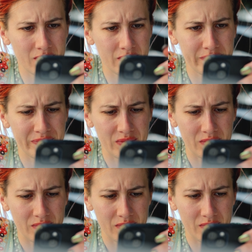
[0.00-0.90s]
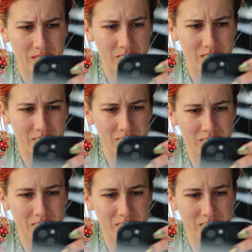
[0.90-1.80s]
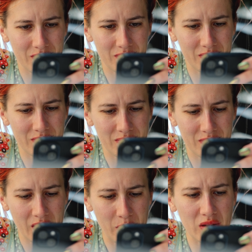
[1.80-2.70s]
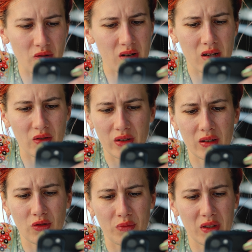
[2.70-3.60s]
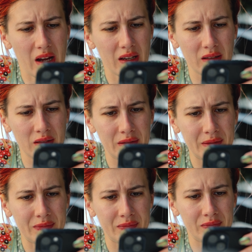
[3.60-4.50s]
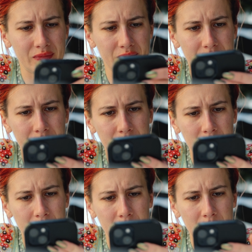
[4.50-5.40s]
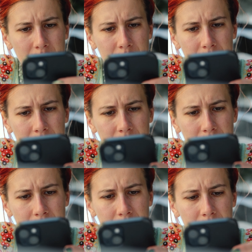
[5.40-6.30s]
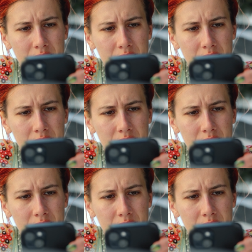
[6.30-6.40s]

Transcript: of in 50, which come on, in this I'm shooting most of those videos in here you see in this format.